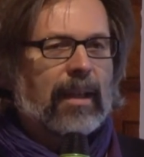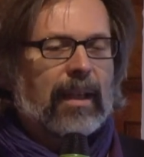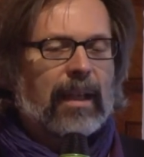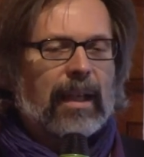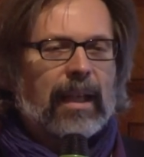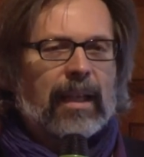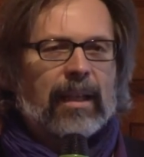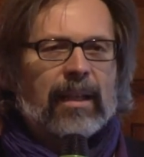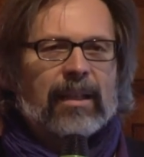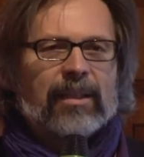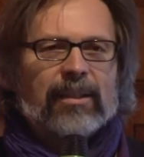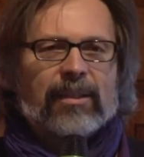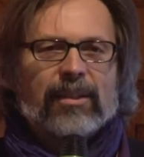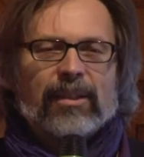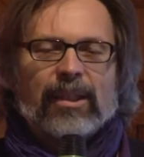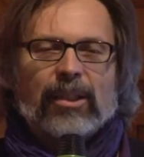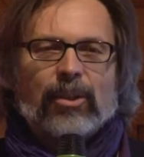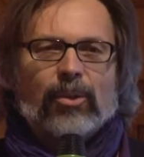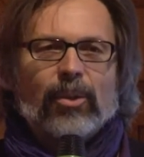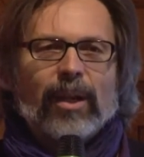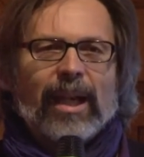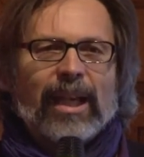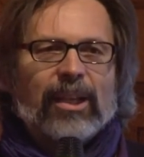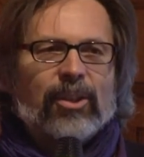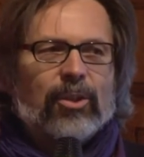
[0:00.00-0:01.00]
in a
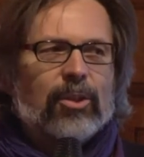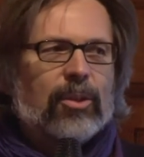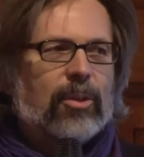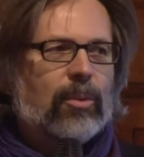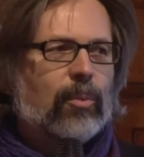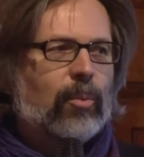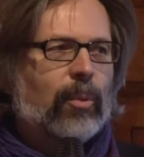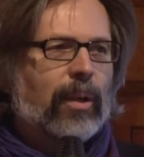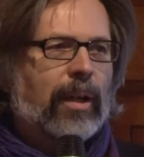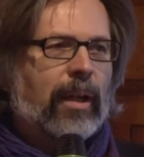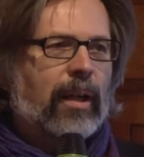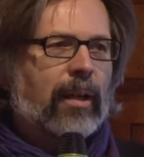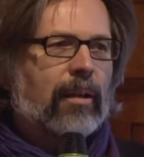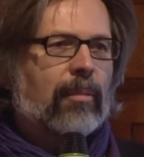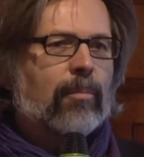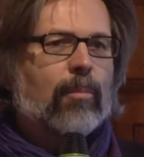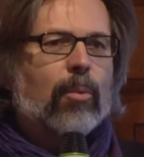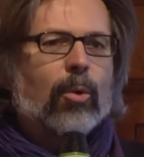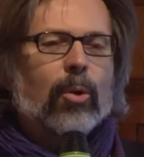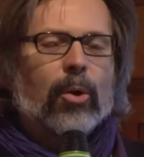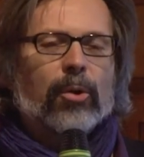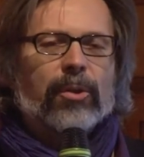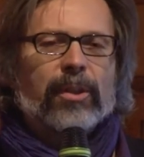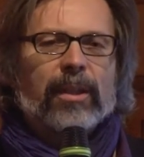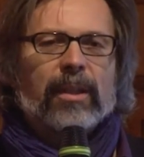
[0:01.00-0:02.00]
situation where
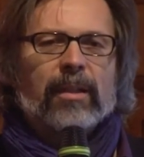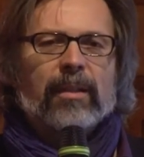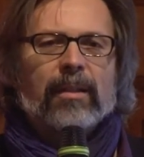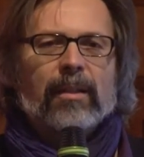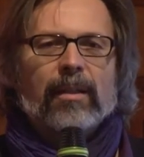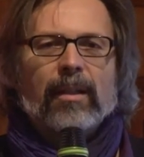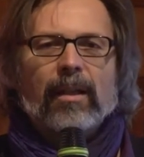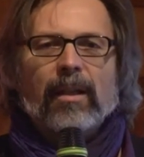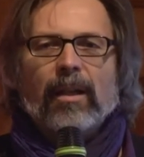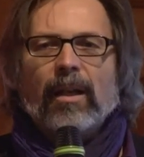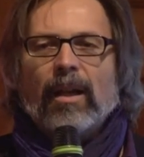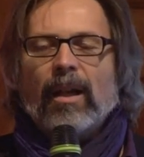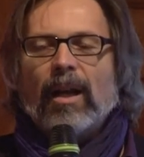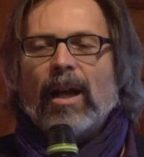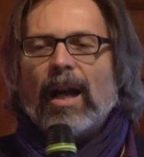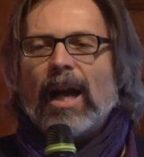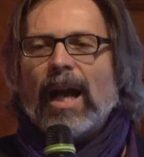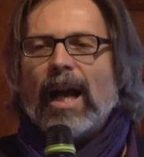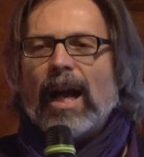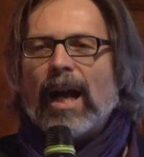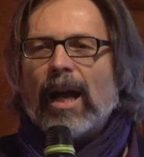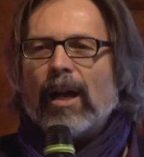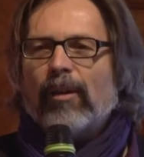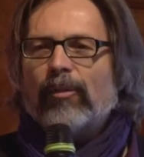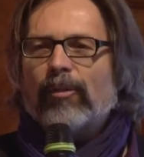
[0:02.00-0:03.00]
more than
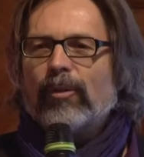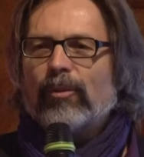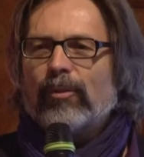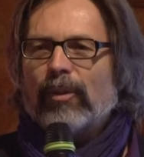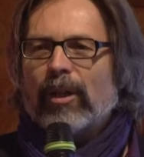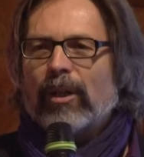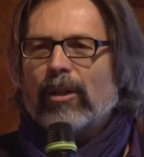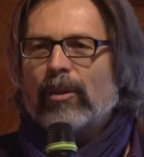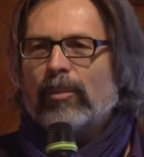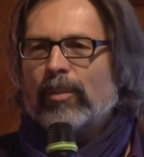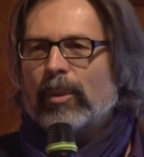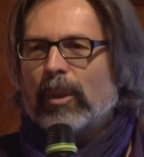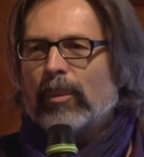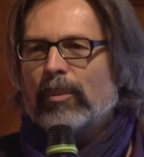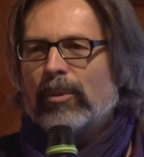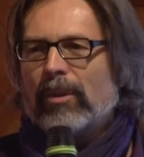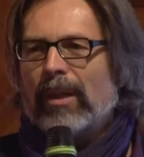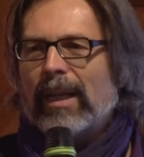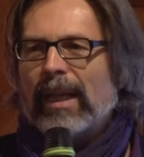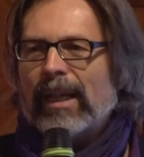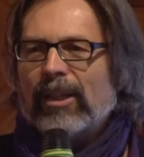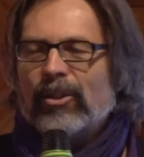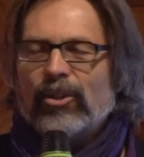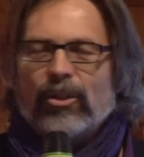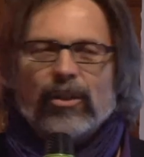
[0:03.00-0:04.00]
half of our
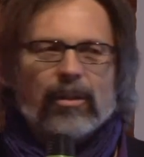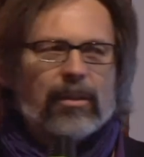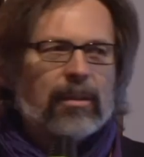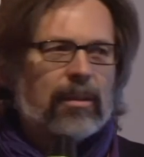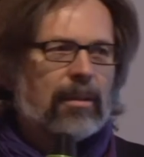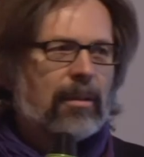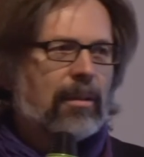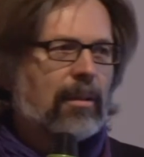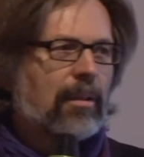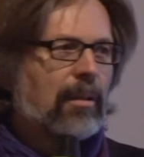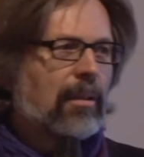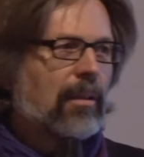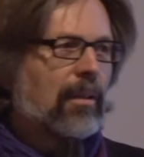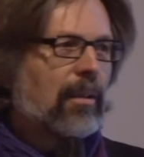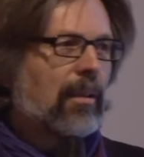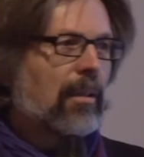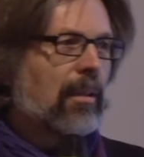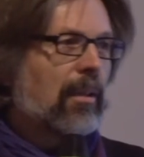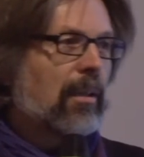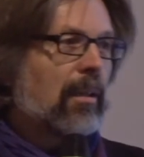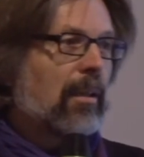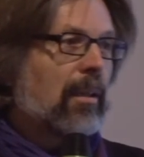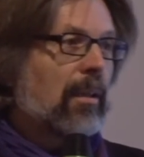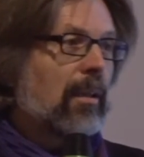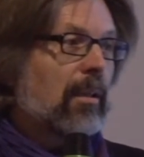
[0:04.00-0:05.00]
population
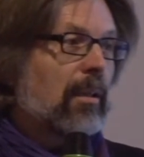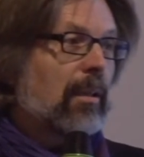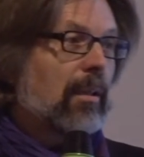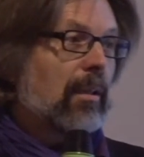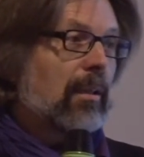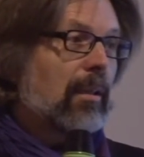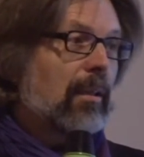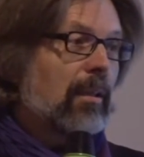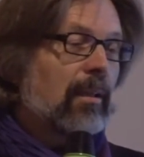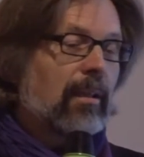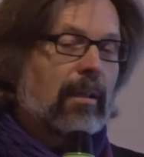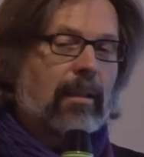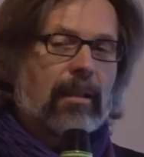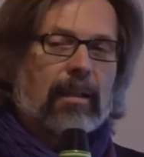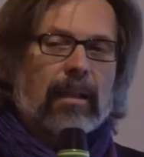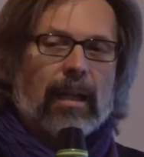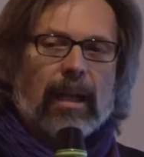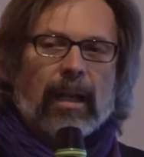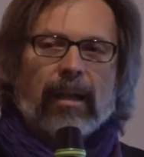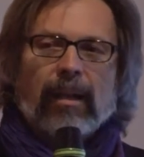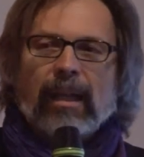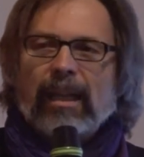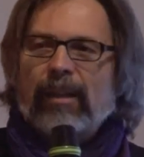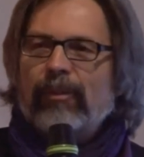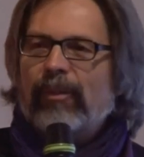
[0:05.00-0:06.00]
uh,
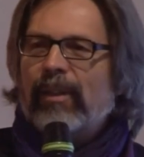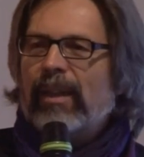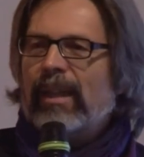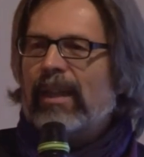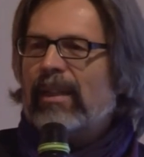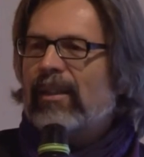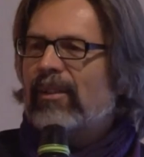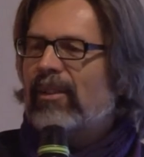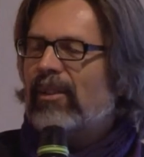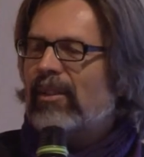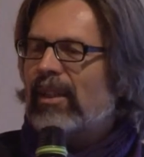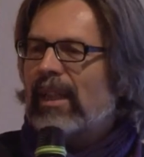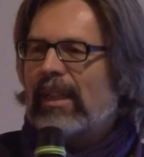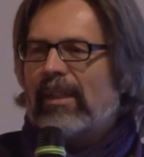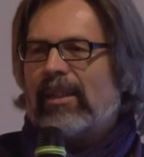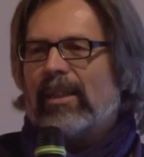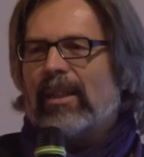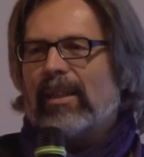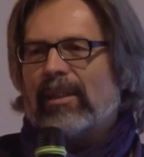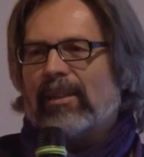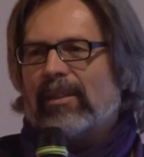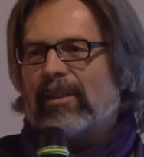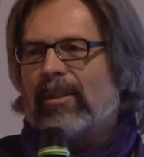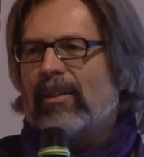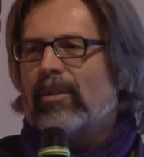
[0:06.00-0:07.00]
are living in
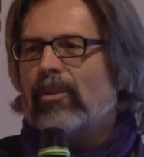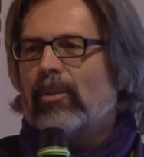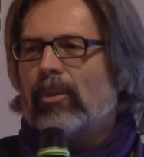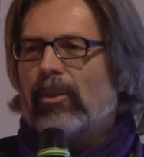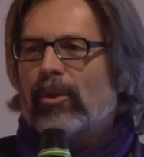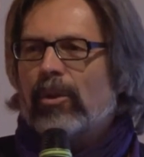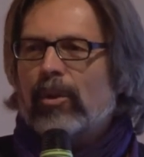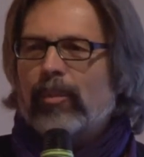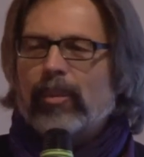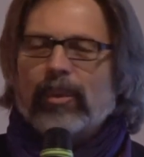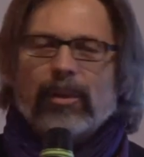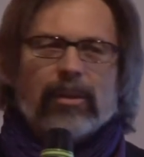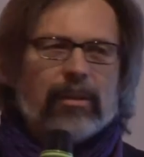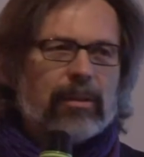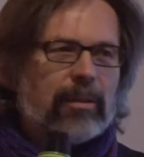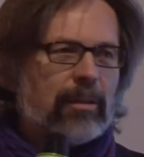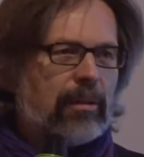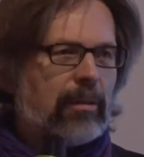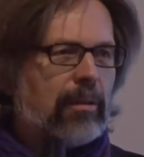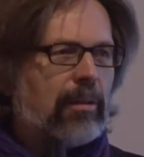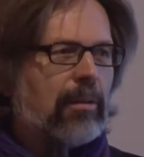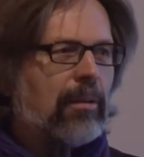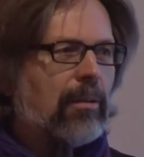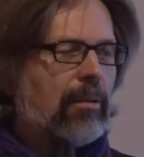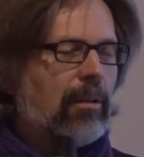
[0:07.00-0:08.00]
cities, in
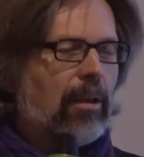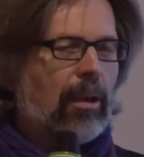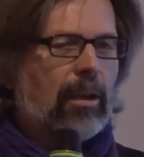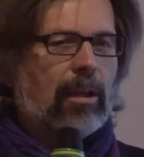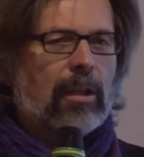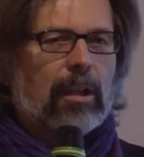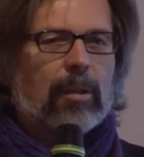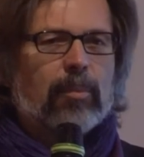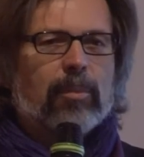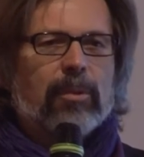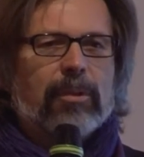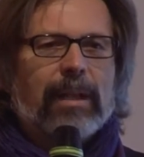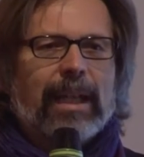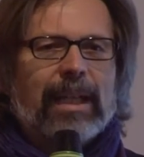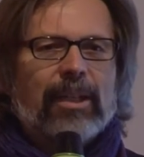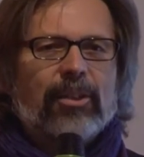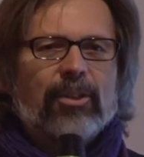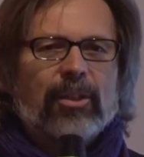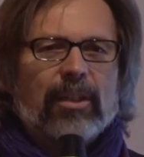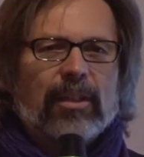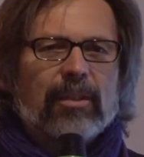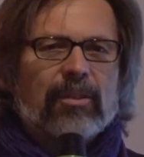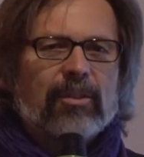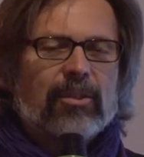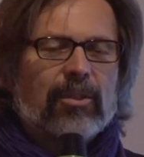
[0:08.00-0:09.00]
urban
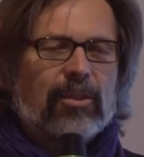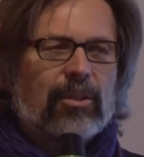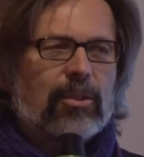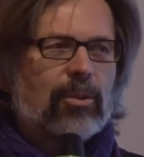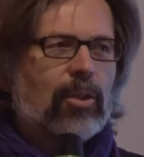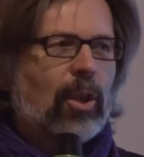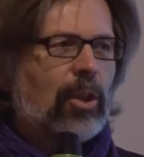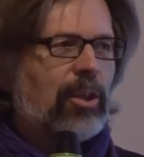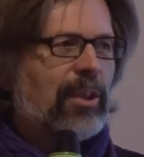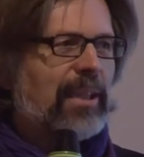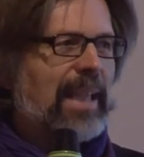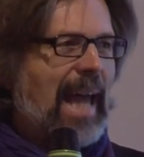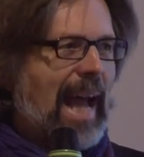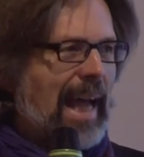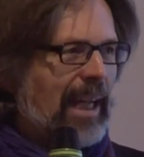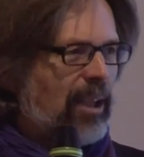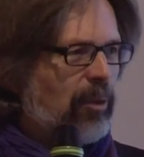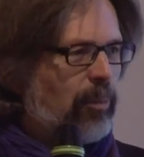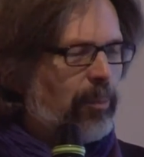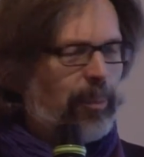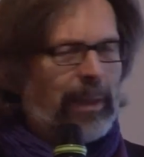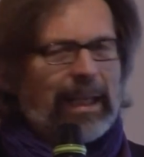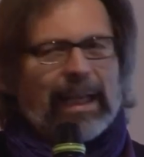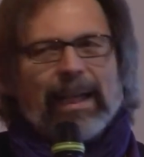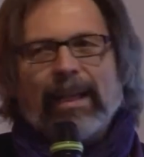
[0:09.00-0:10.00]
conglomerations, not
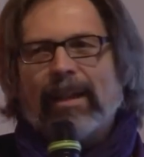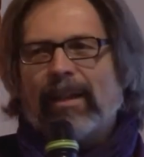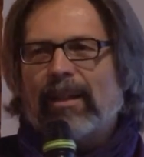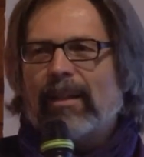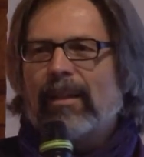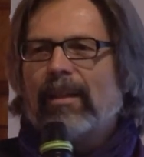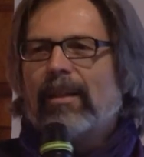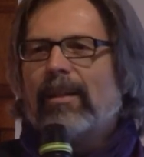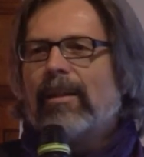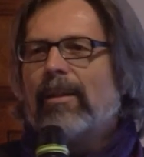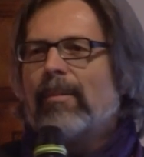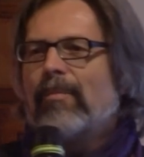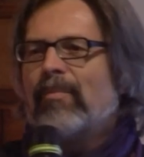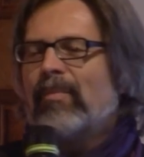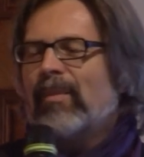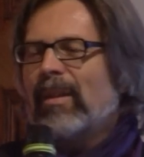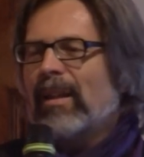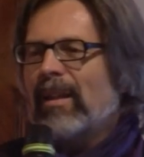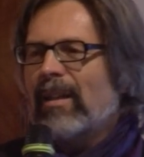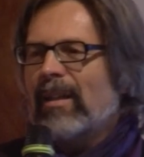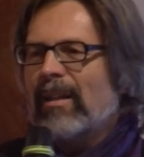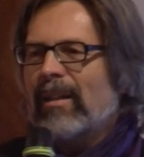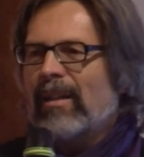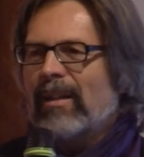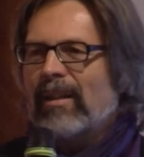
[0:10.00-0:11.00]
that big
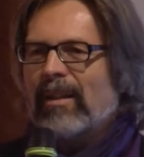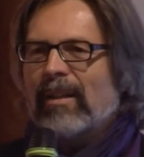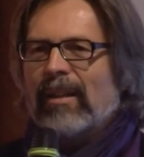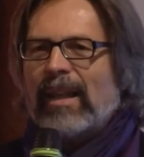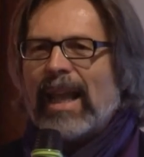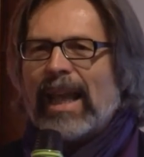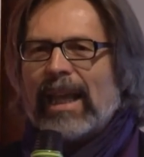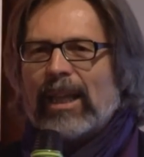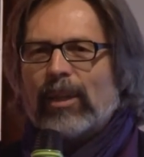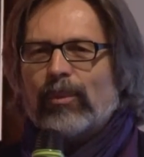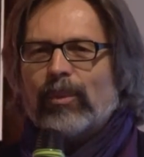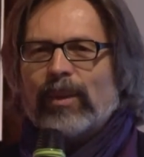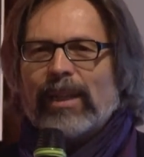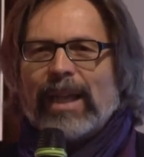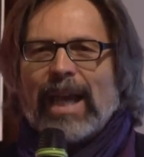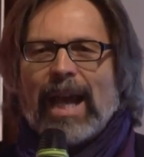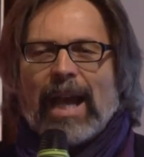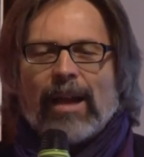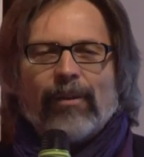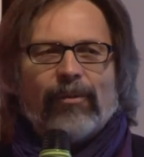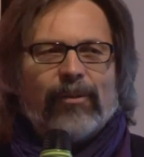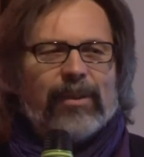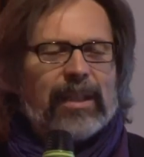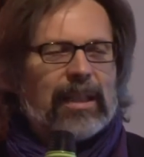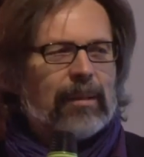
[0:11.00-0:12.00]
uh, like we
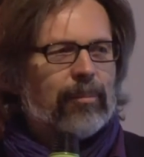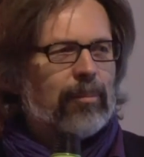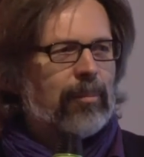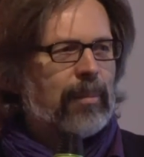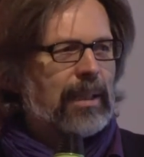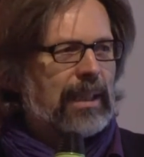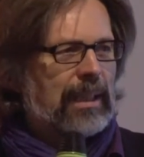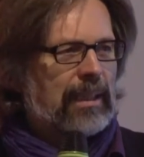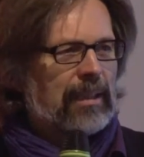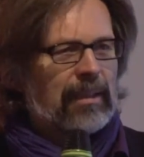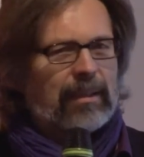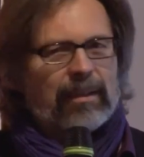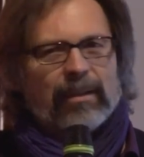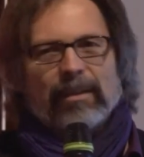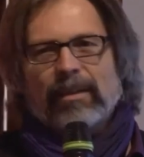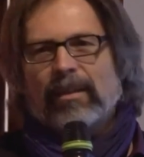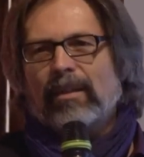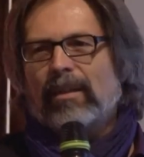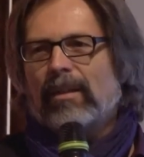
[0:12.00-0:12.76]
have them in